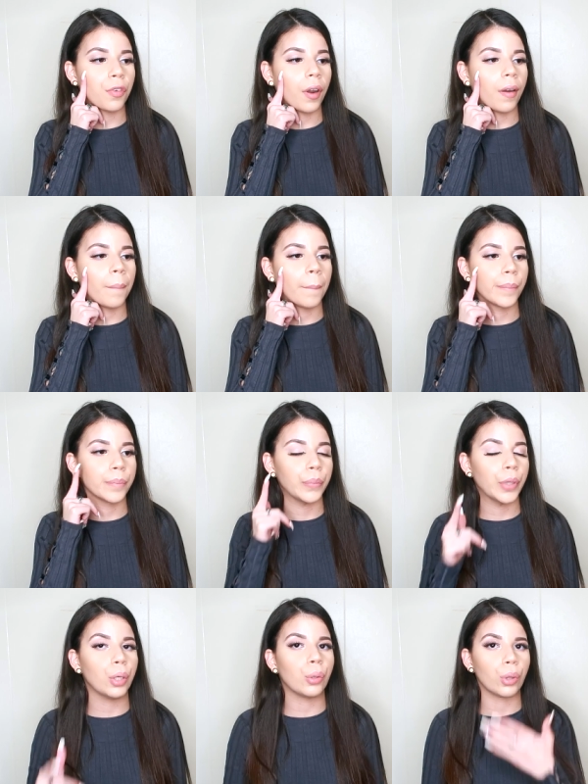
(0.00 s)
from
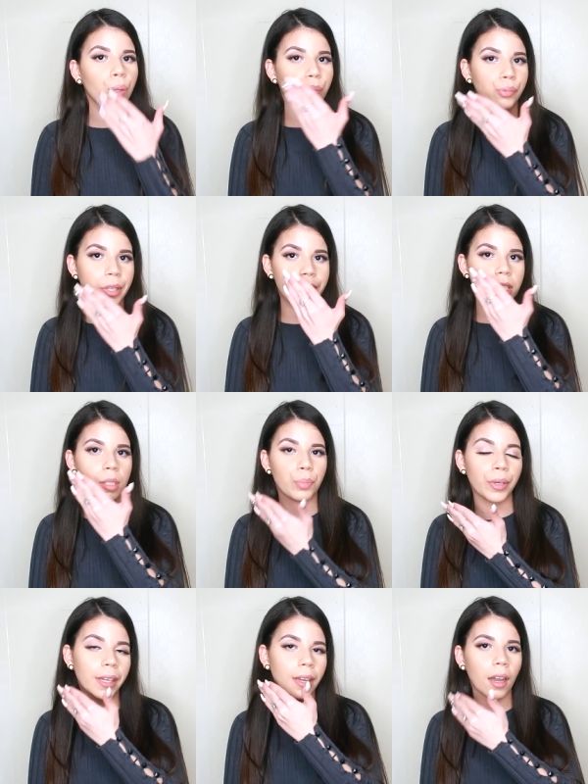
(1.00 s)
you know the previous
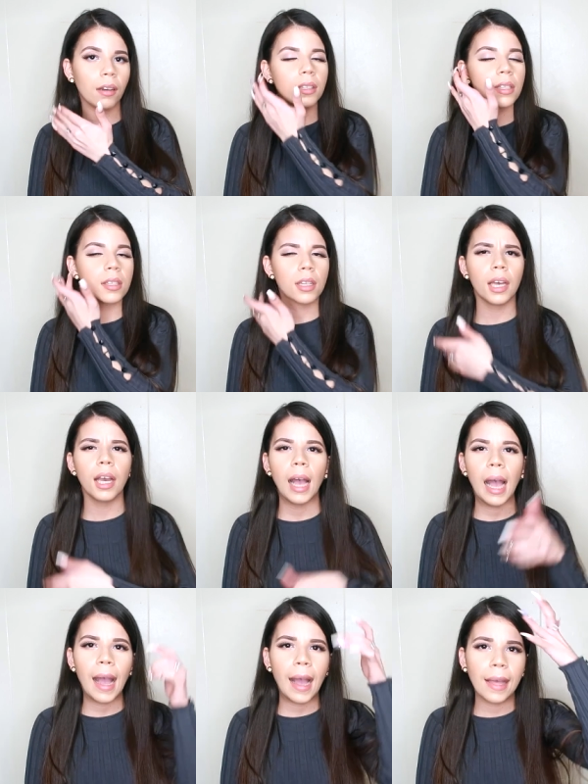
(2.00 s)
breakouts
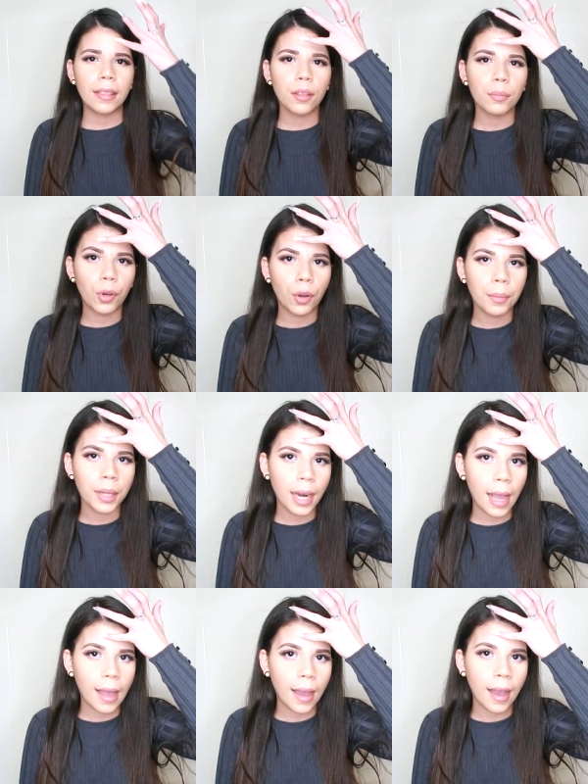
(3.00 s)
at the moment
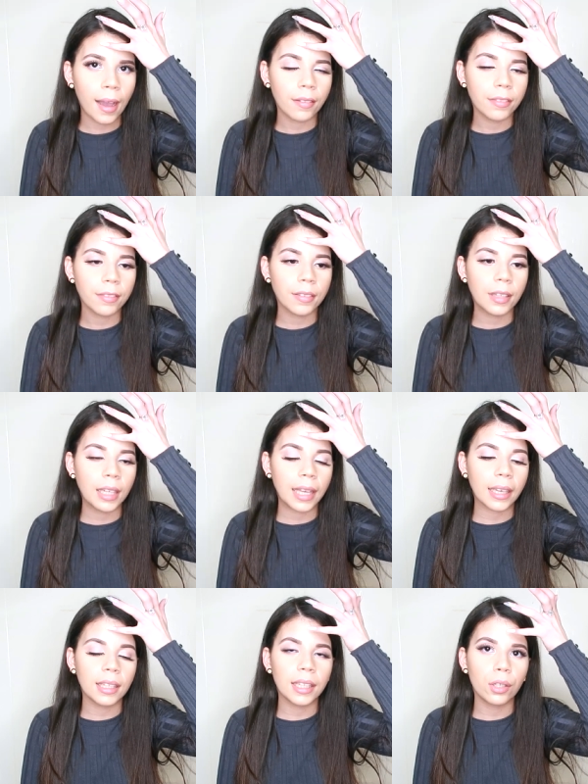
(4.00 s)
i have
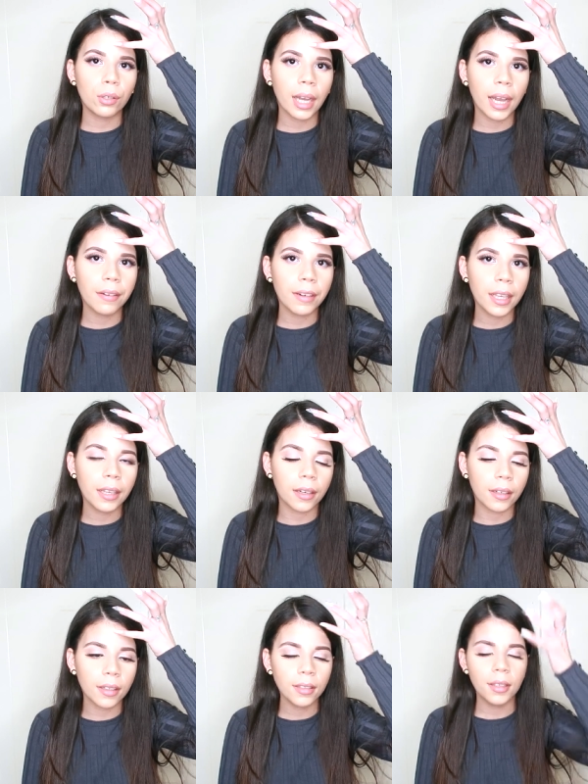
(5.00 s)
like a little guy right
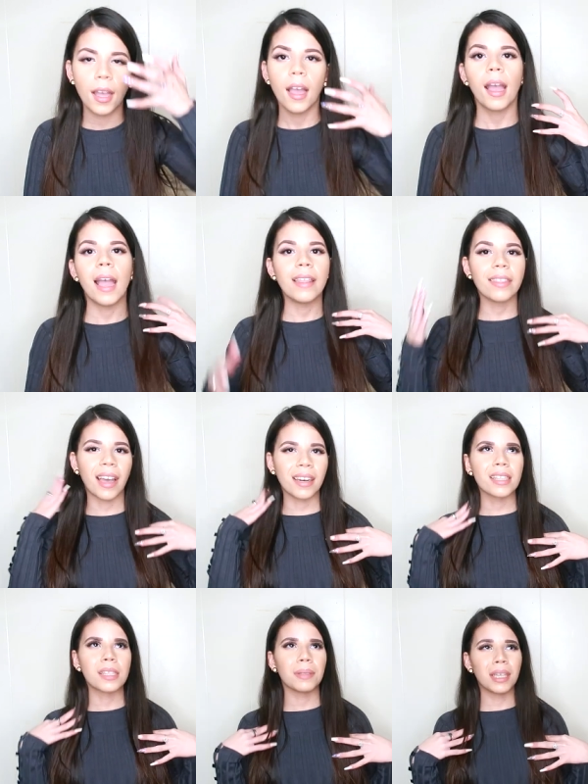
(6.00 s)
here and
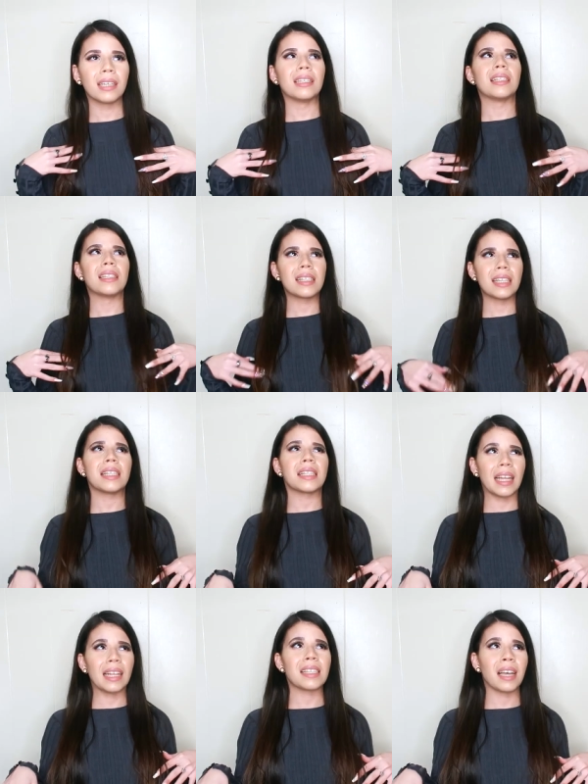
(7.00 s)
that is because it's
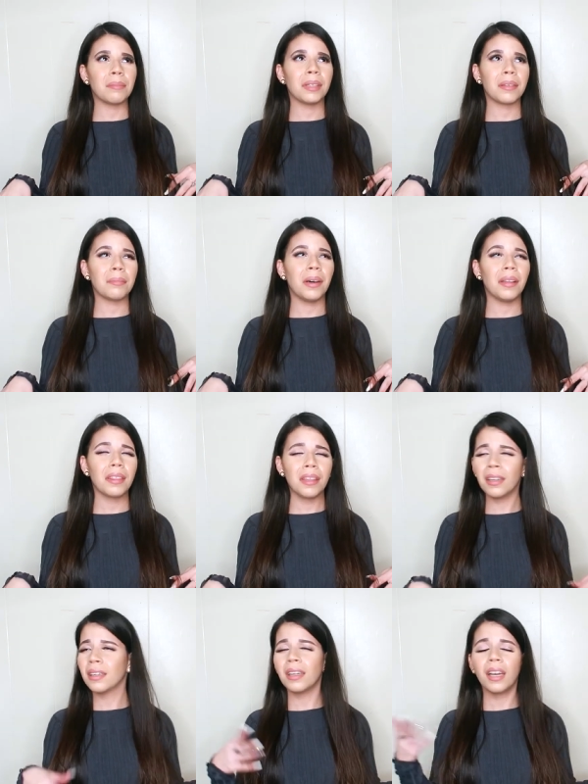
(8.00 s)
that time of the month
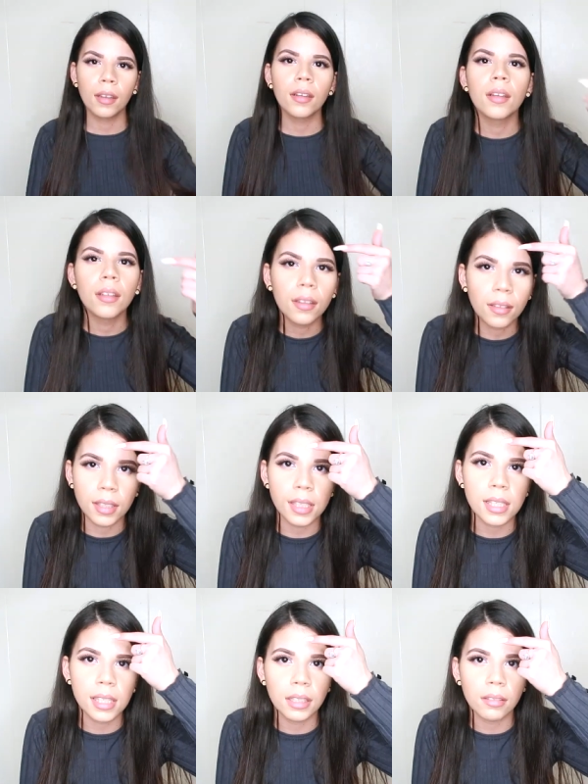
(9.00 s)

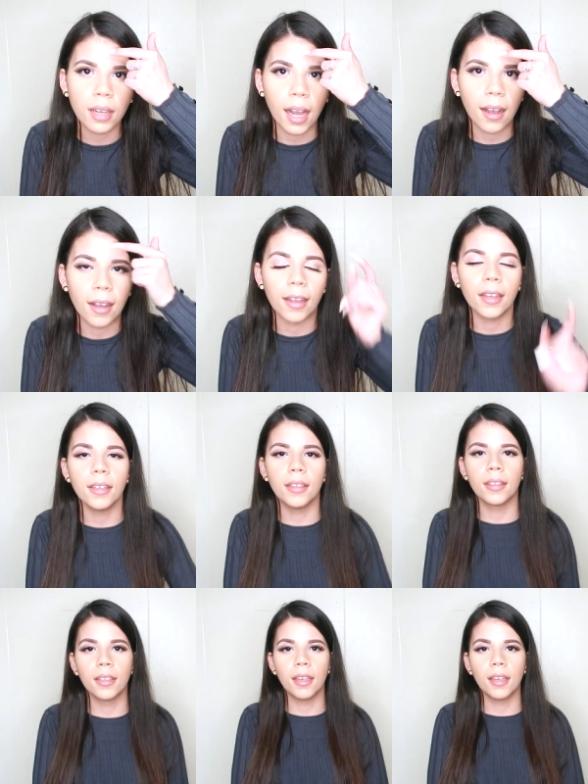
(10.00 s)
this little guy